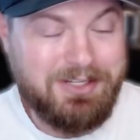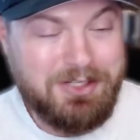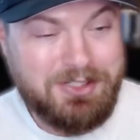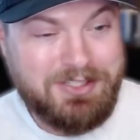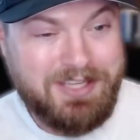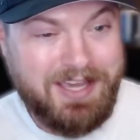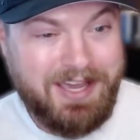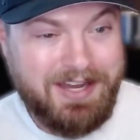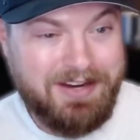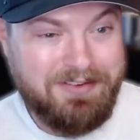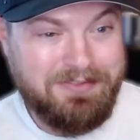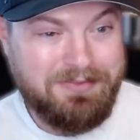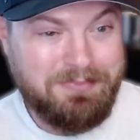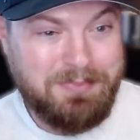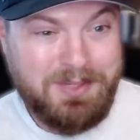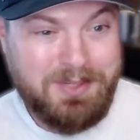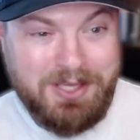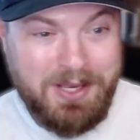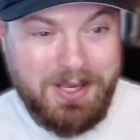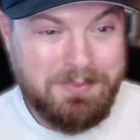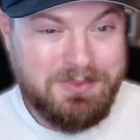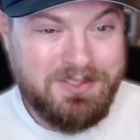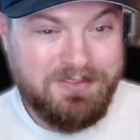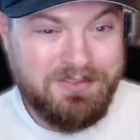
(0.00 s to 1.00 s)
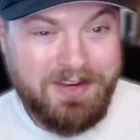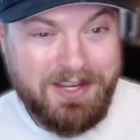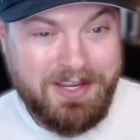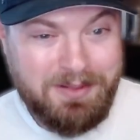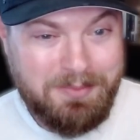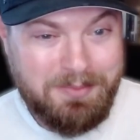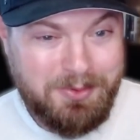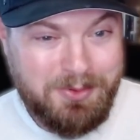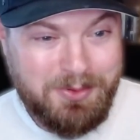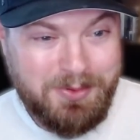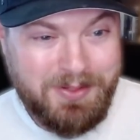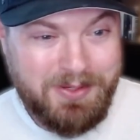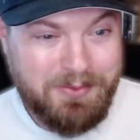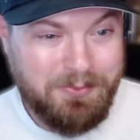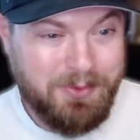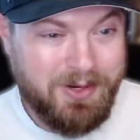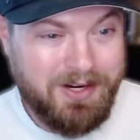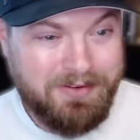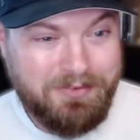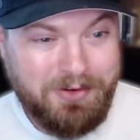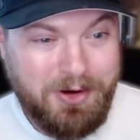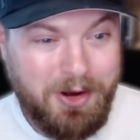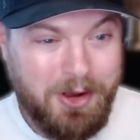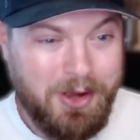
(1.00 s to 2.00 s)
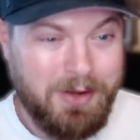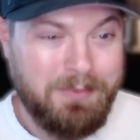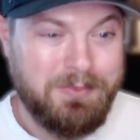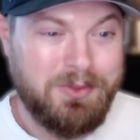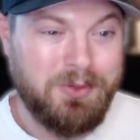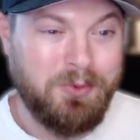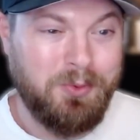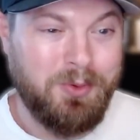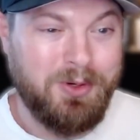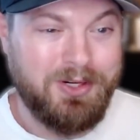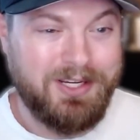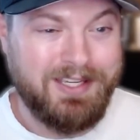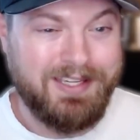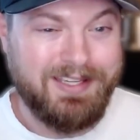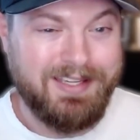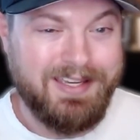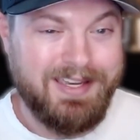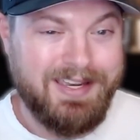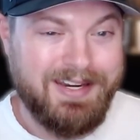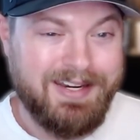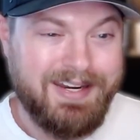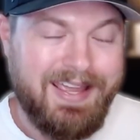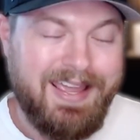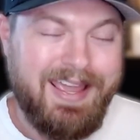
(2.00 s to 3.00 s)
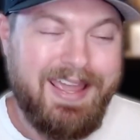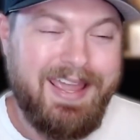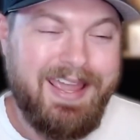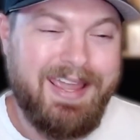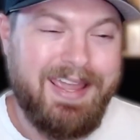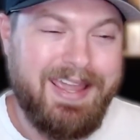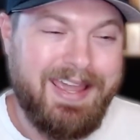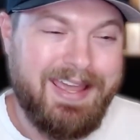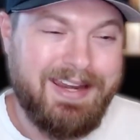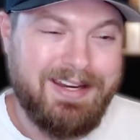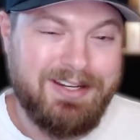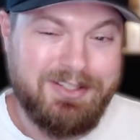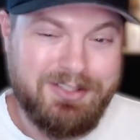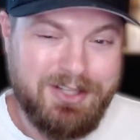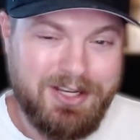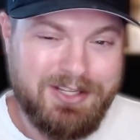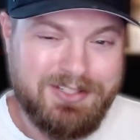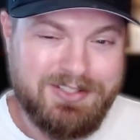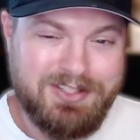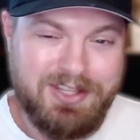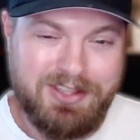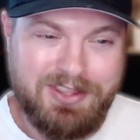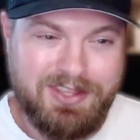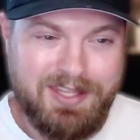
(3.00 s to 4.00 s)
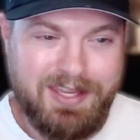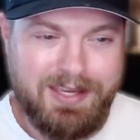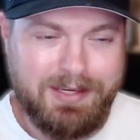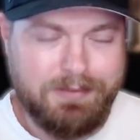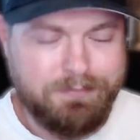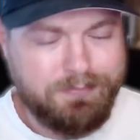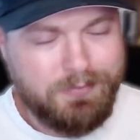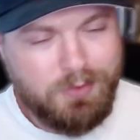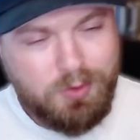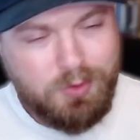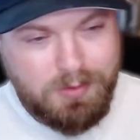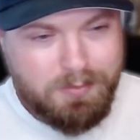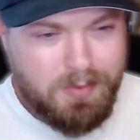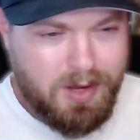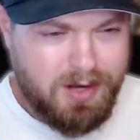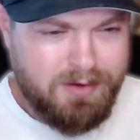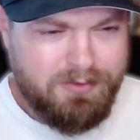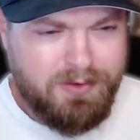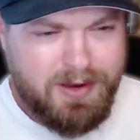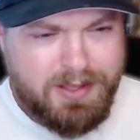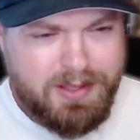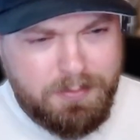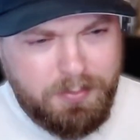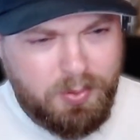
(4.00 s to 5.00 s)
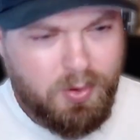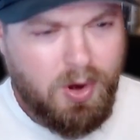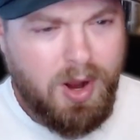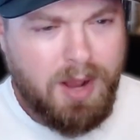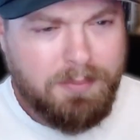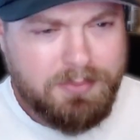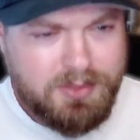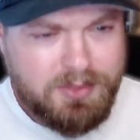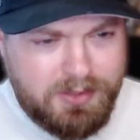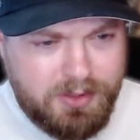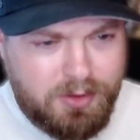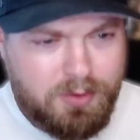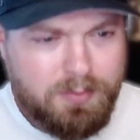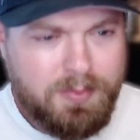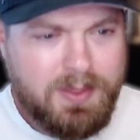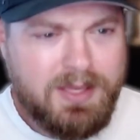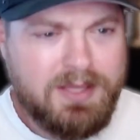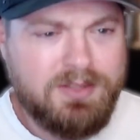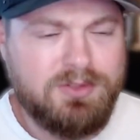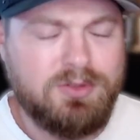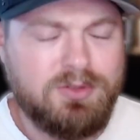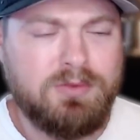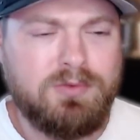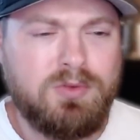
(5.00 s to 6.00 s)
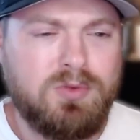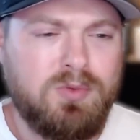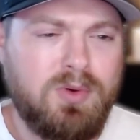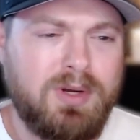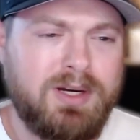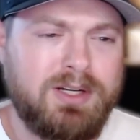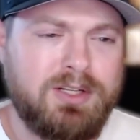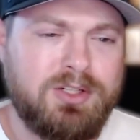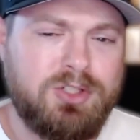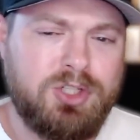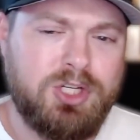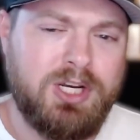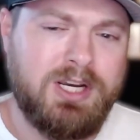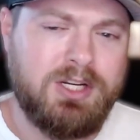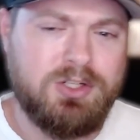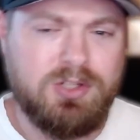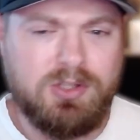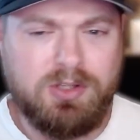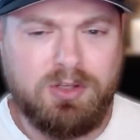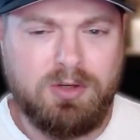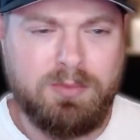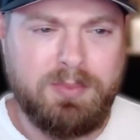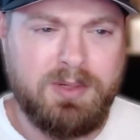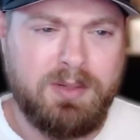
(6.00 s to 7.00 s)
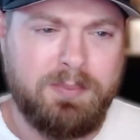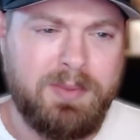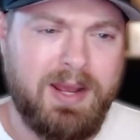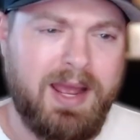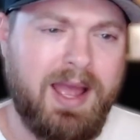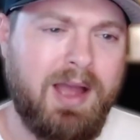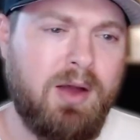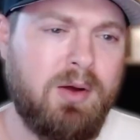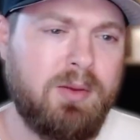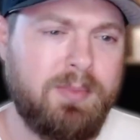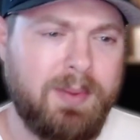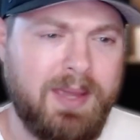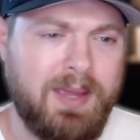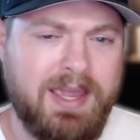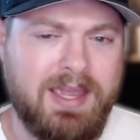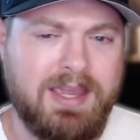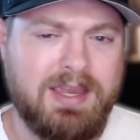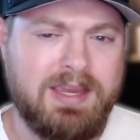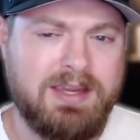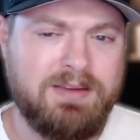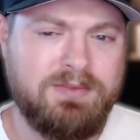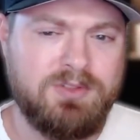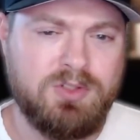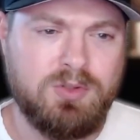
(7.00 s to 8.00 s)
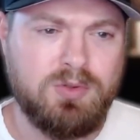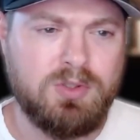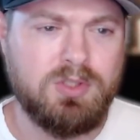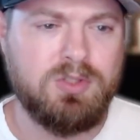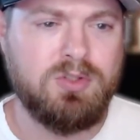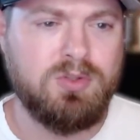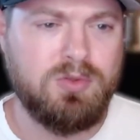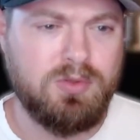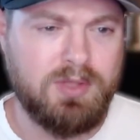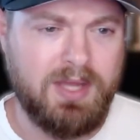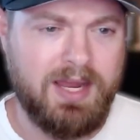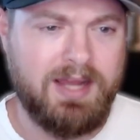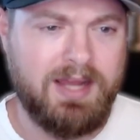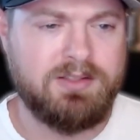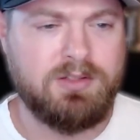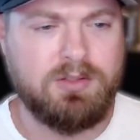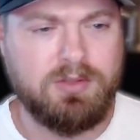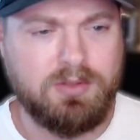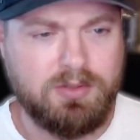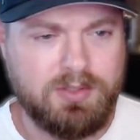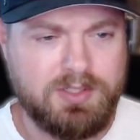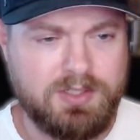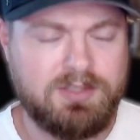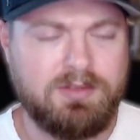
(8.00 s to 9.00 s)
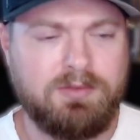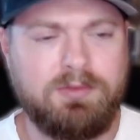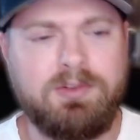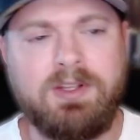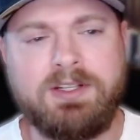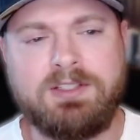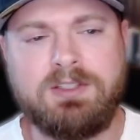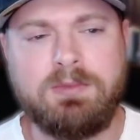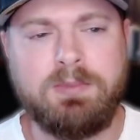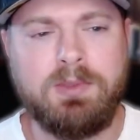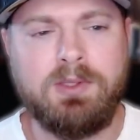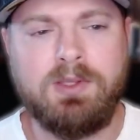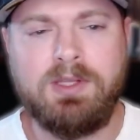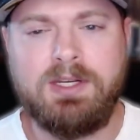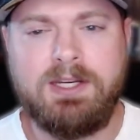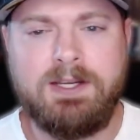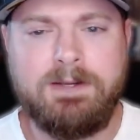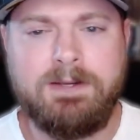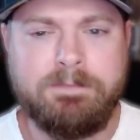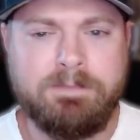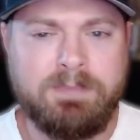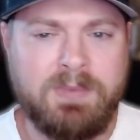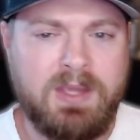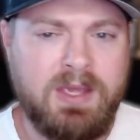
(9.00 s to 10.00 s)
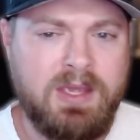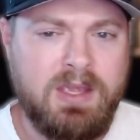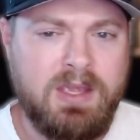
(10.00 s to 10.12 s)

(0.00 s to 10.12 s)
It just kind of becomes available in whatever hub you're working in, and it does the thing. You can modify the prompt a little bit. So if you wanted to change a little bit about how it behaves, you can do that. So there is some flexibility.